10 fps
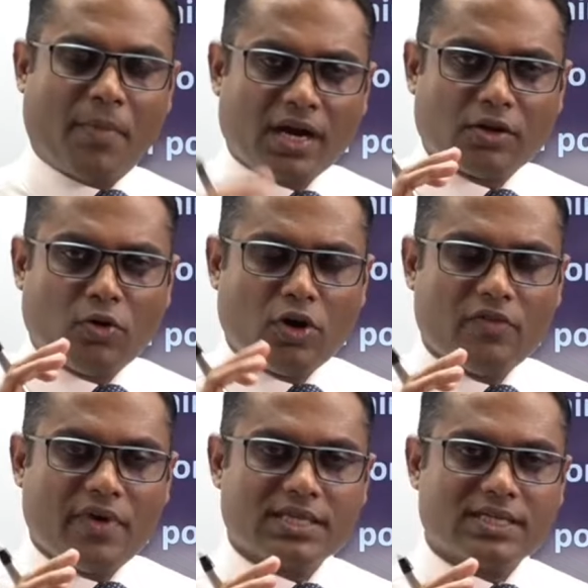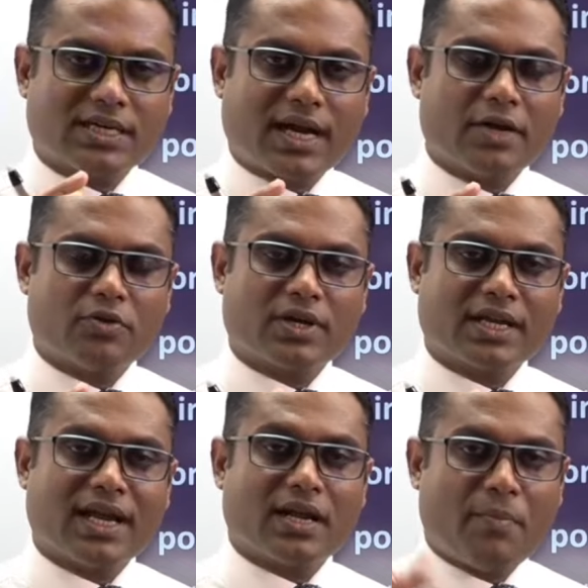but always try to
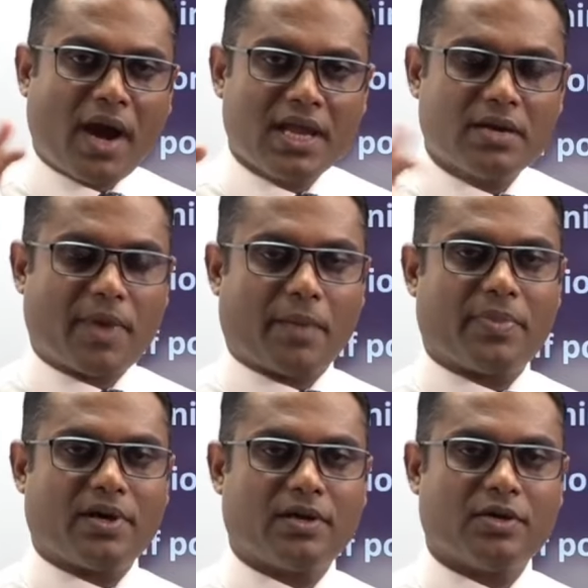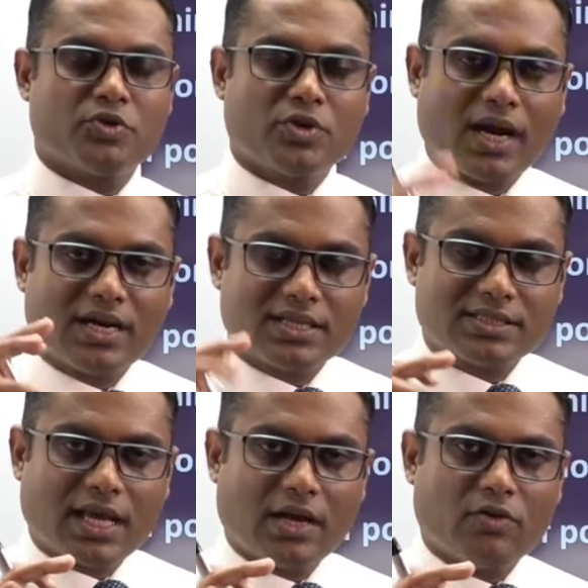create a mind map. You should
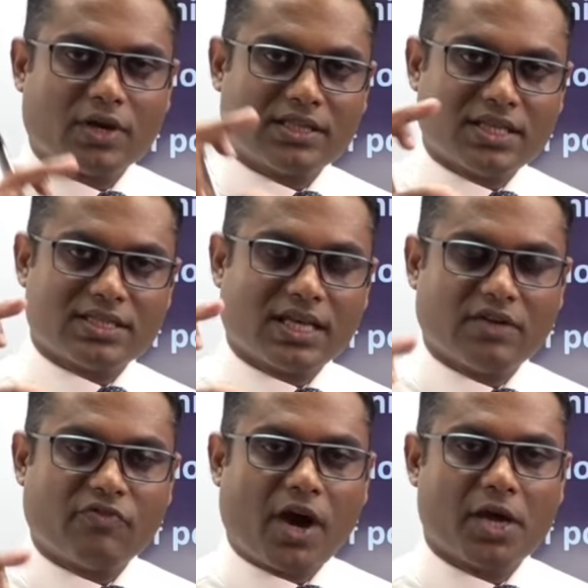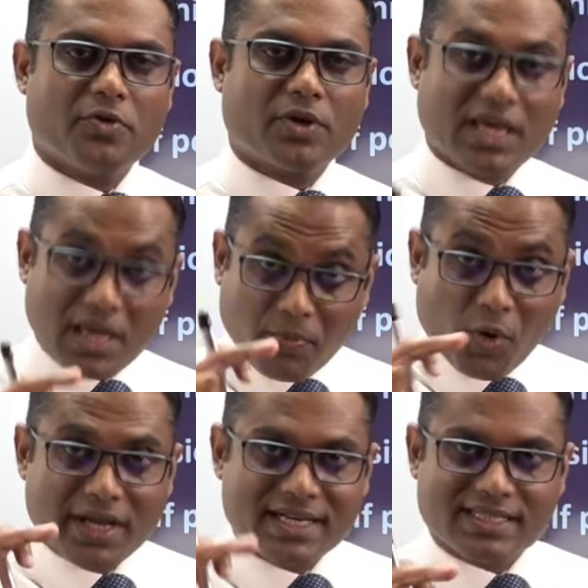understand, okay, these are the 5 key
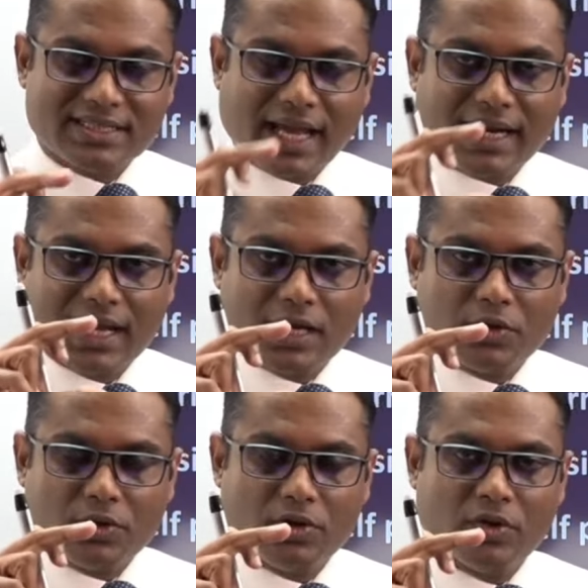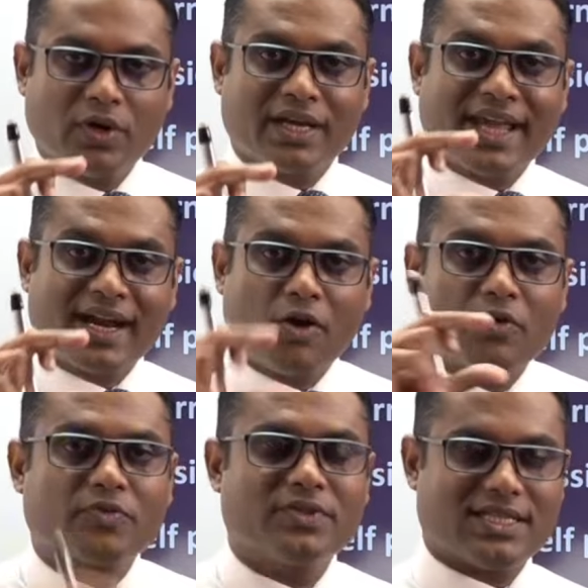points that I need to get
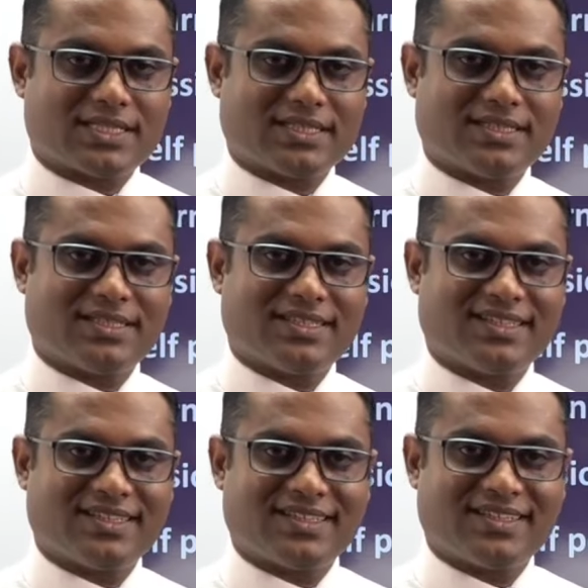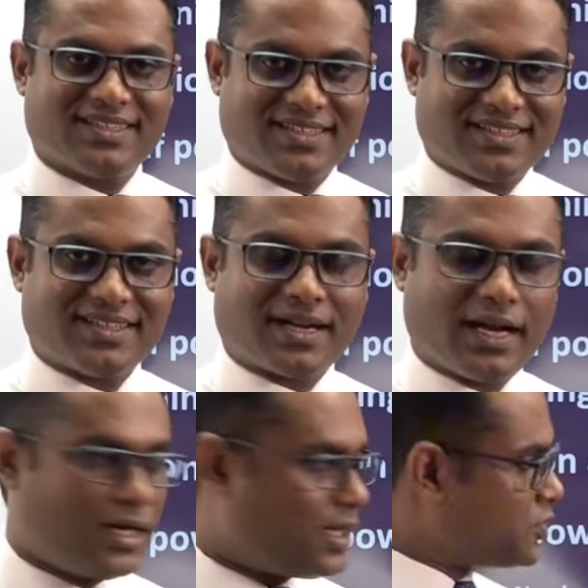out of this,
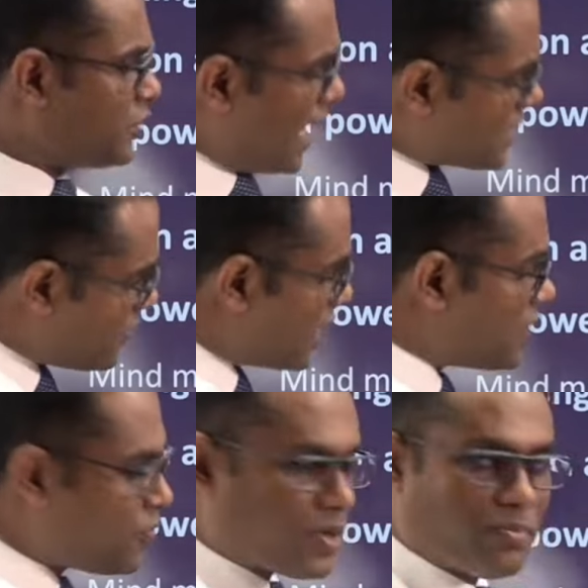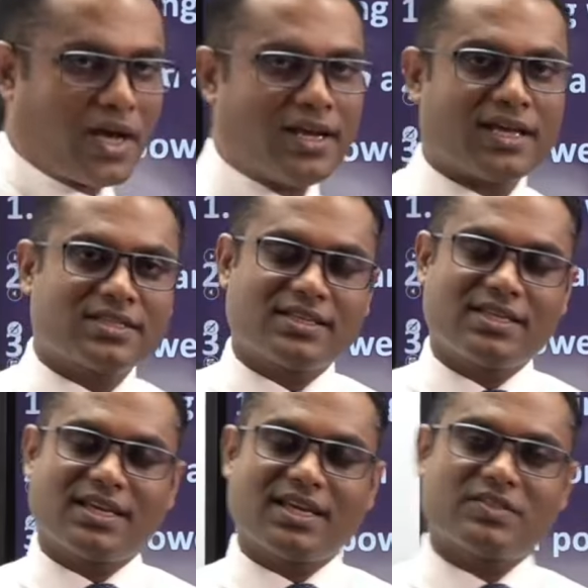right? So that's why during my lecture
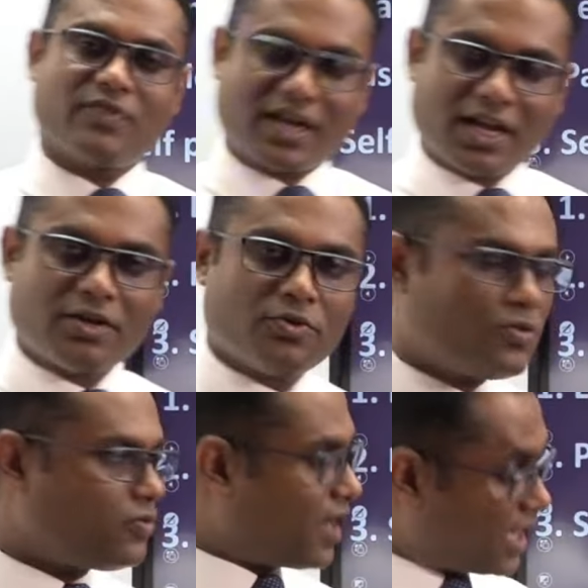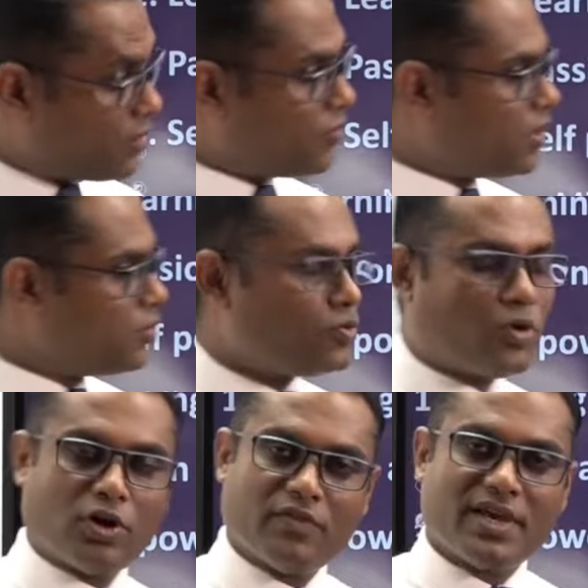series, what I would do
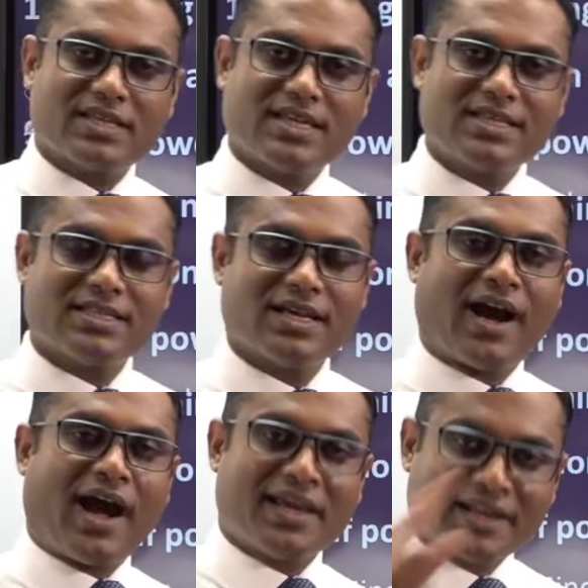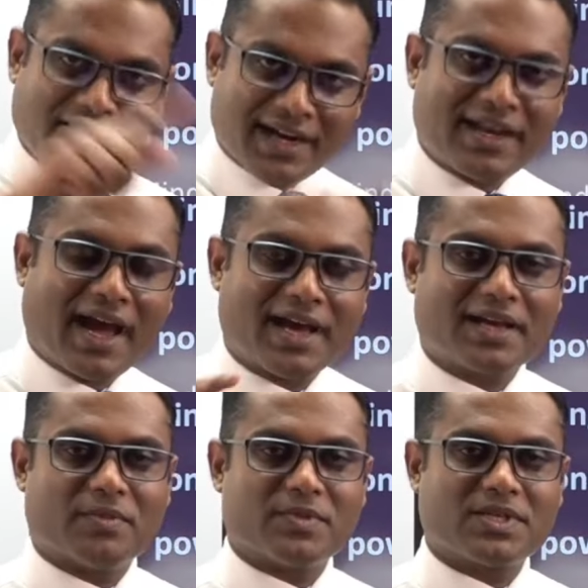always is I create
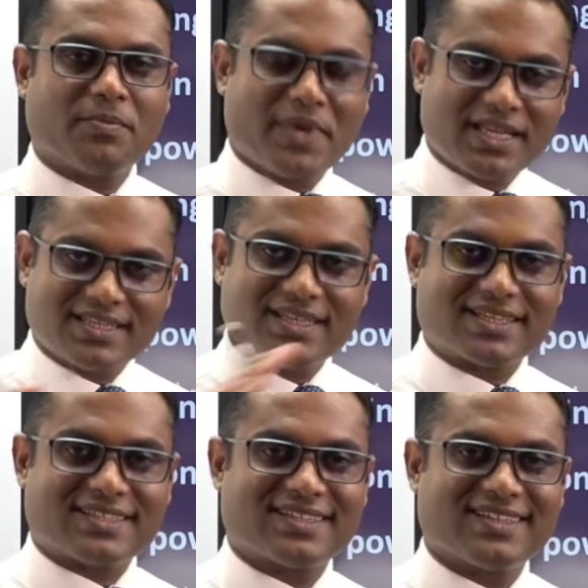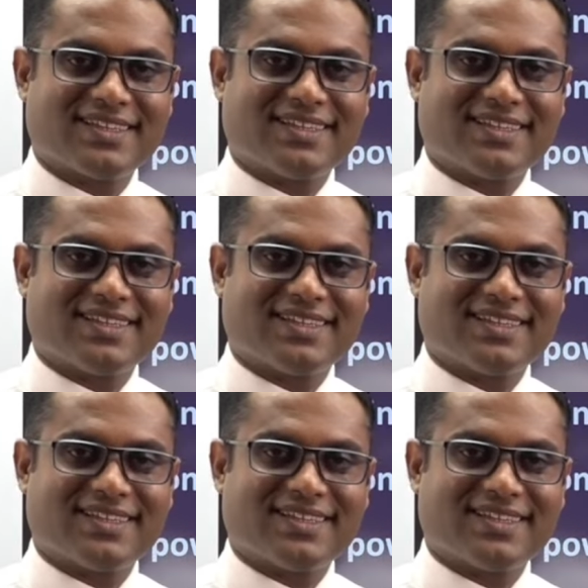diagrams, pictures.